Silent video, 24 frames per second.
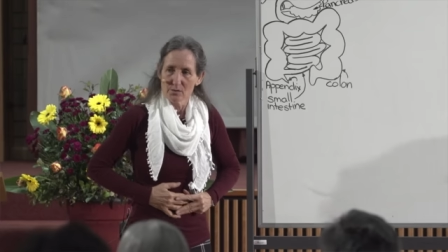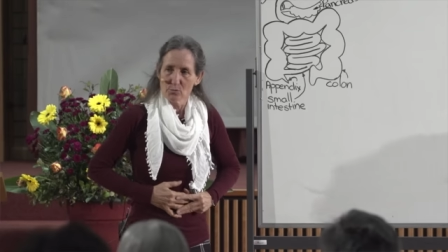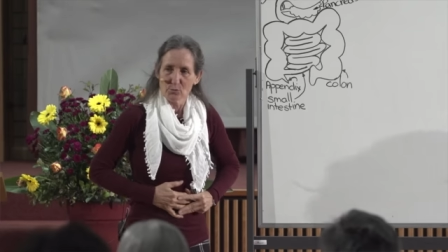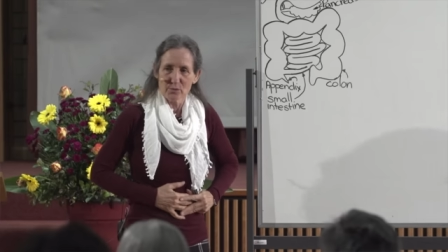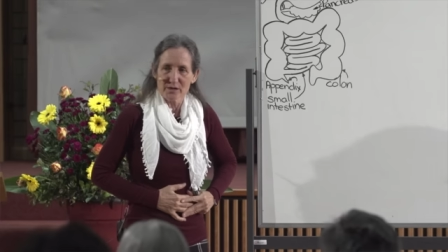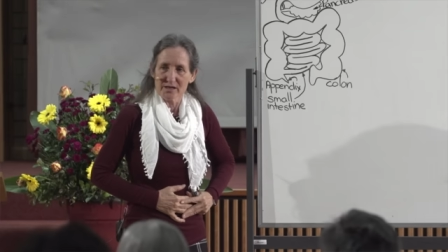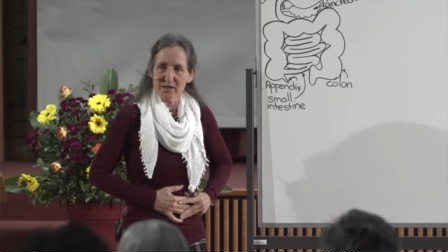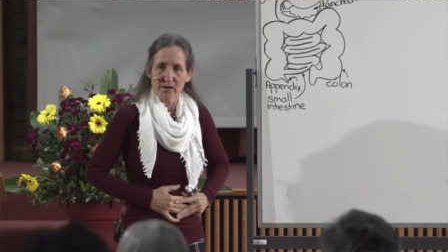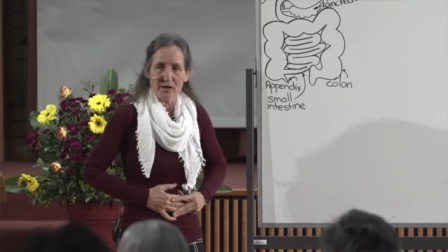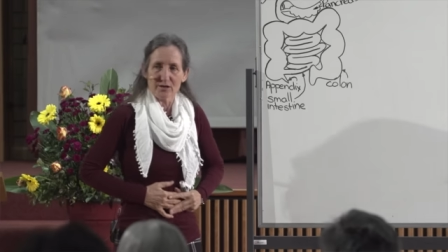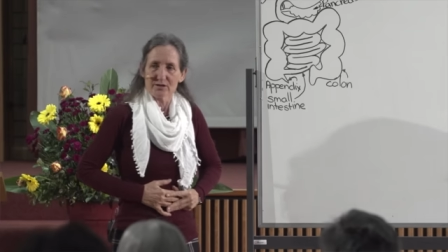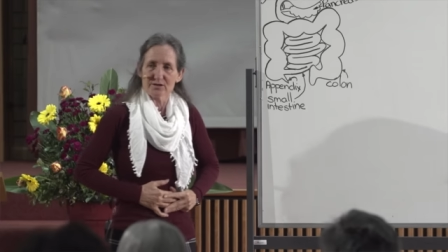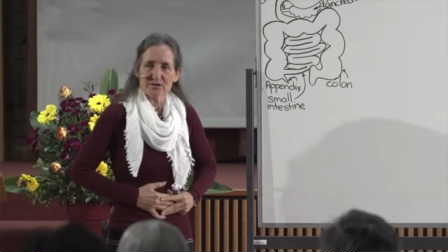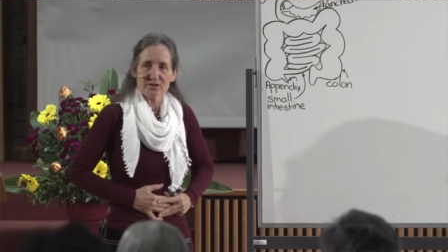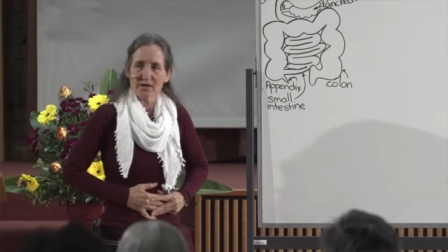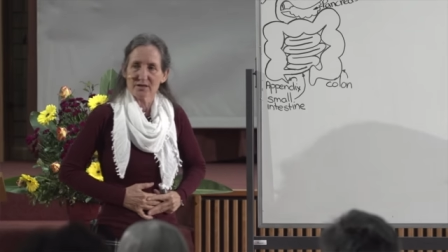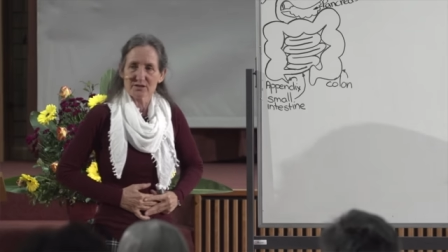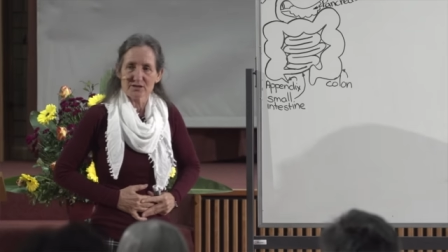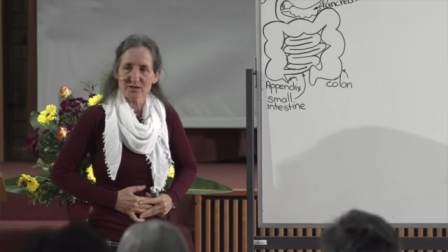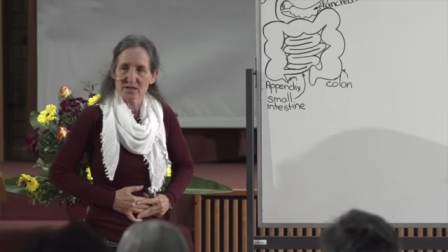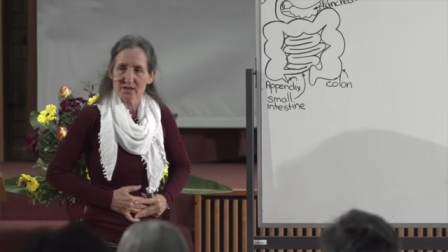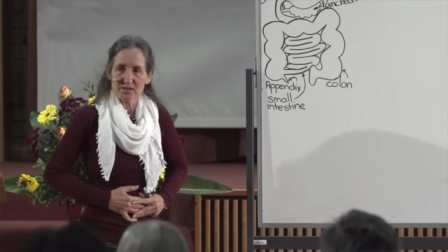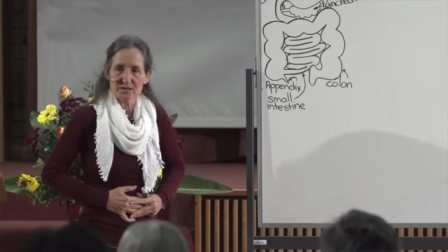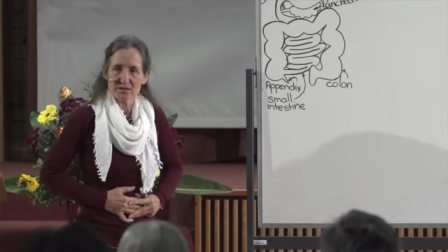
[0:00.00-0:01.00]
we don't
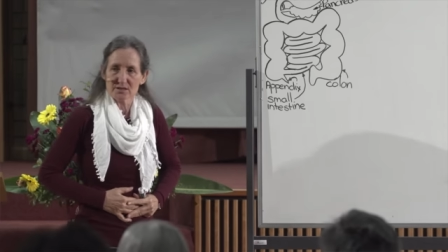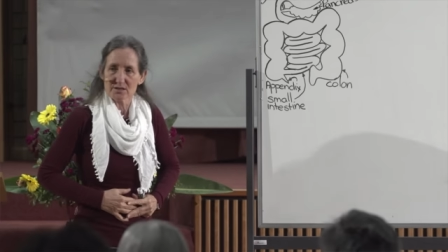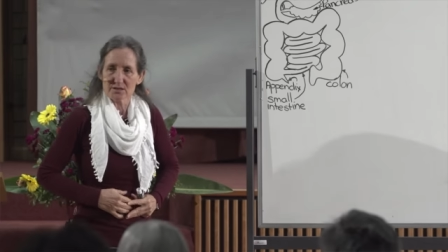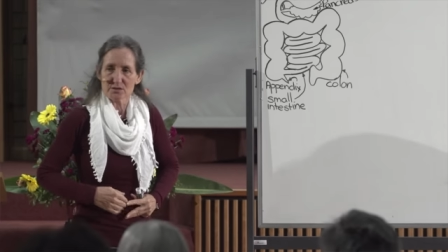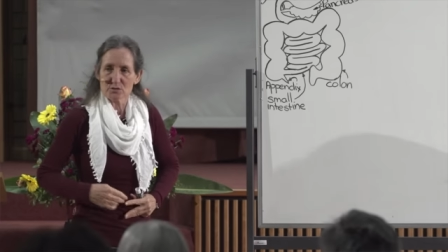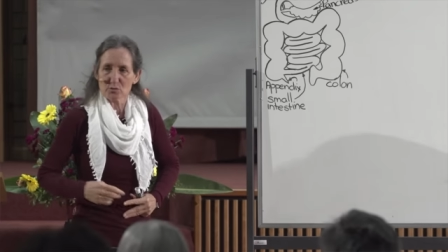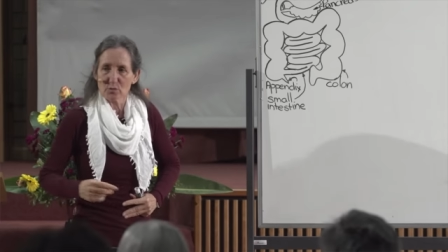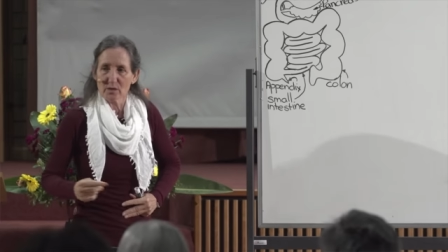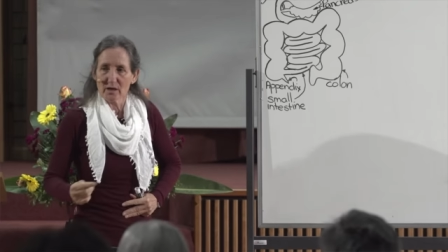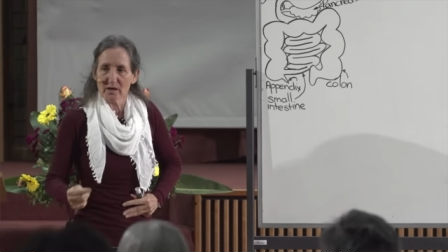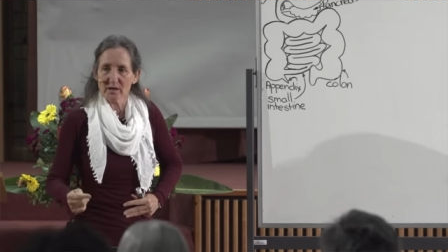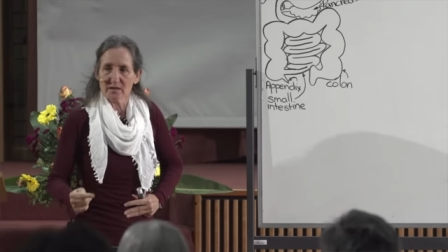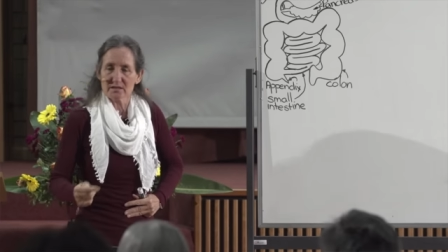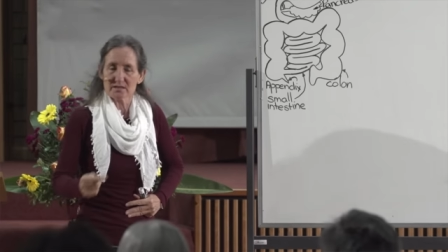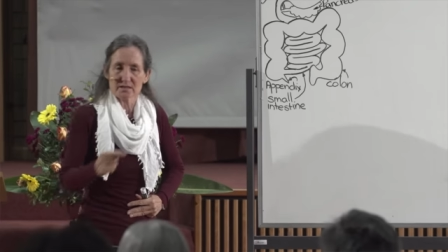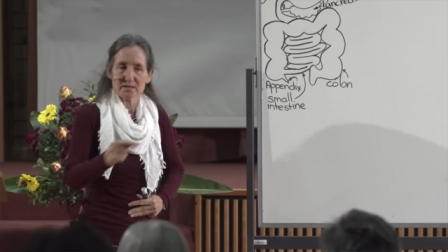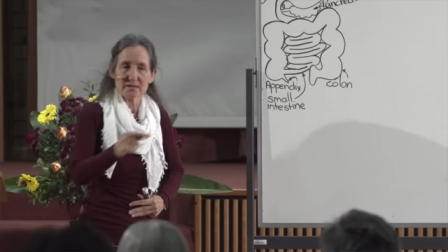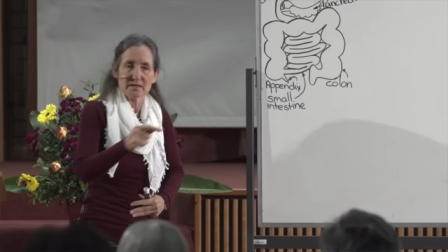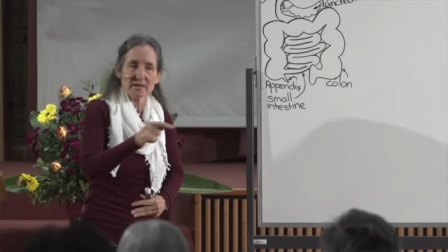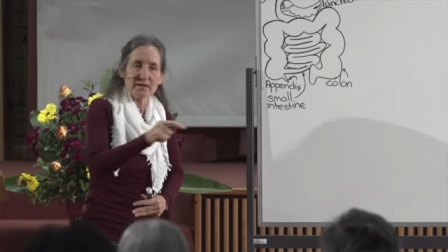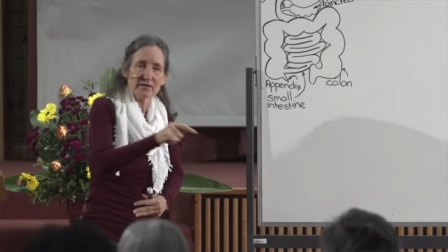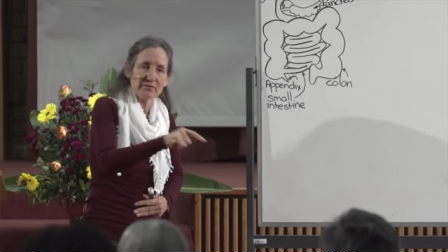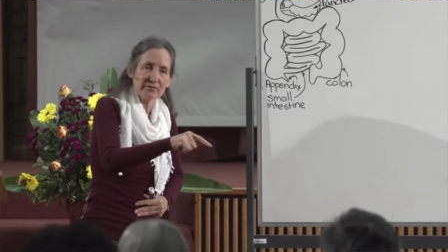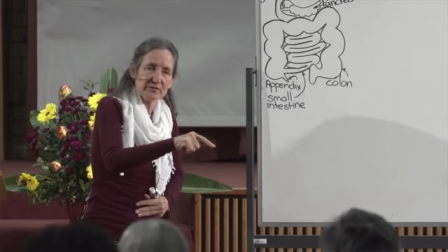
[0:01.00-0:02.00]
digest as well as
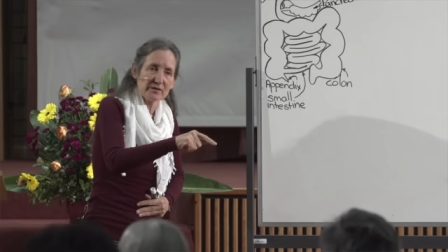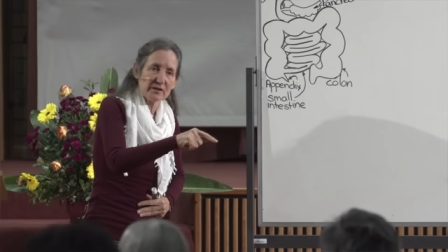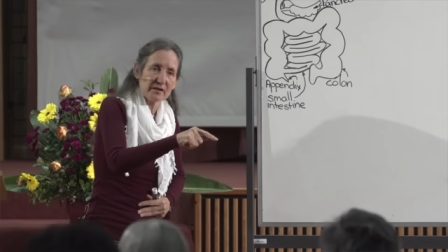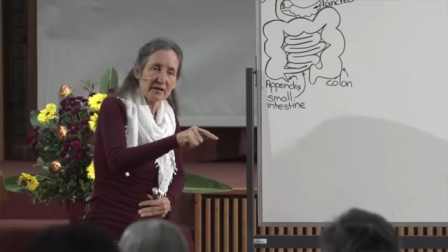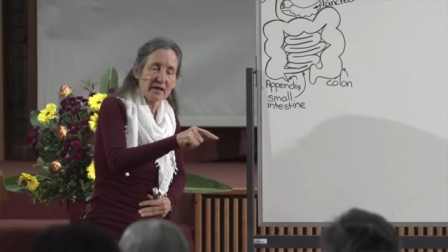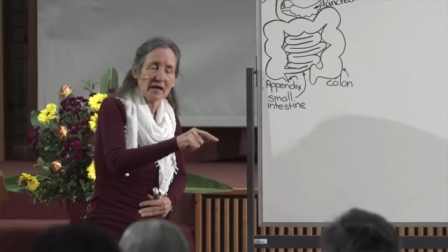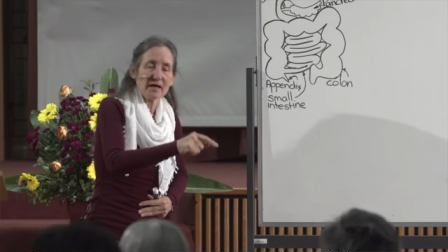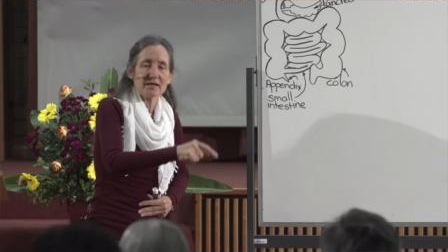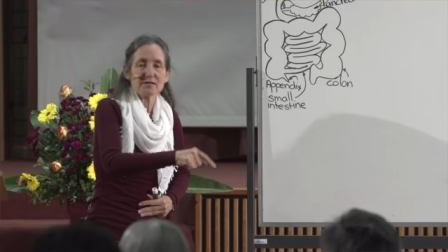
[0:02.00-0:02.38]
an evening